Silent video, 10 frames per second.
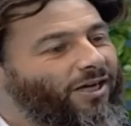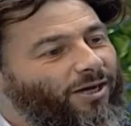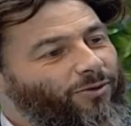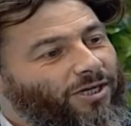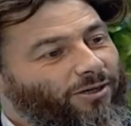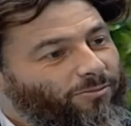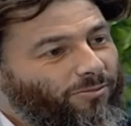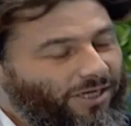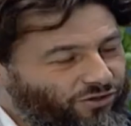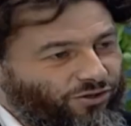can we now
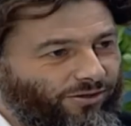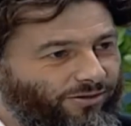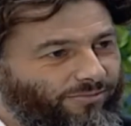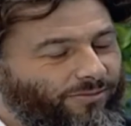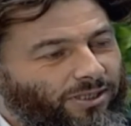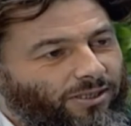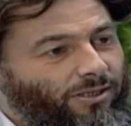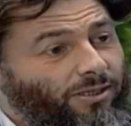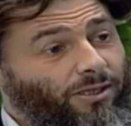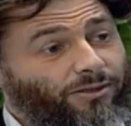mention
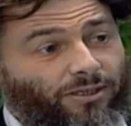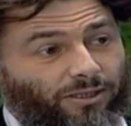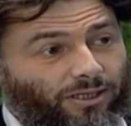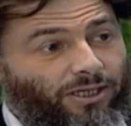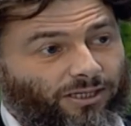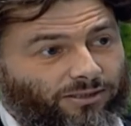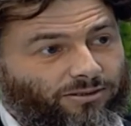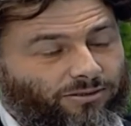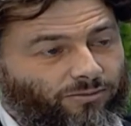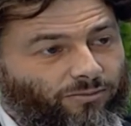other
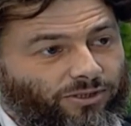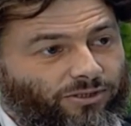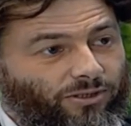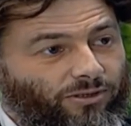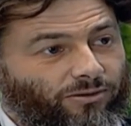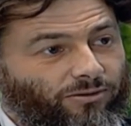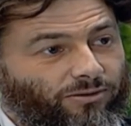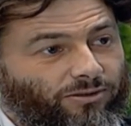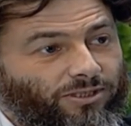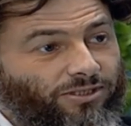acts which are
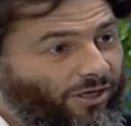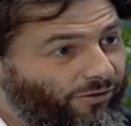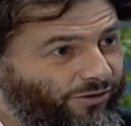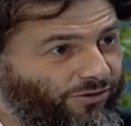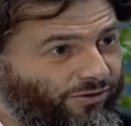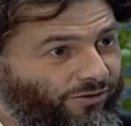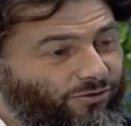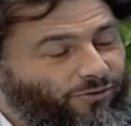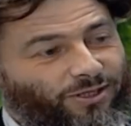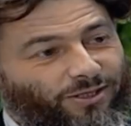discouraged
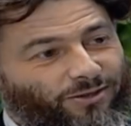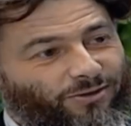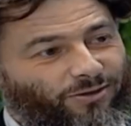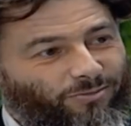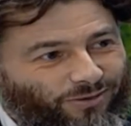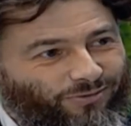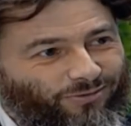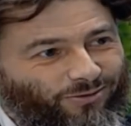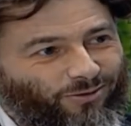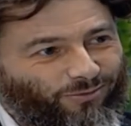during the
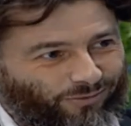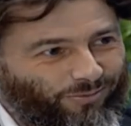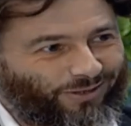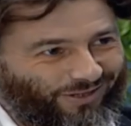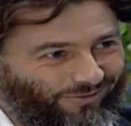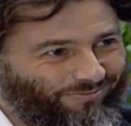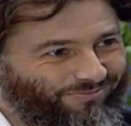month of Ramadan?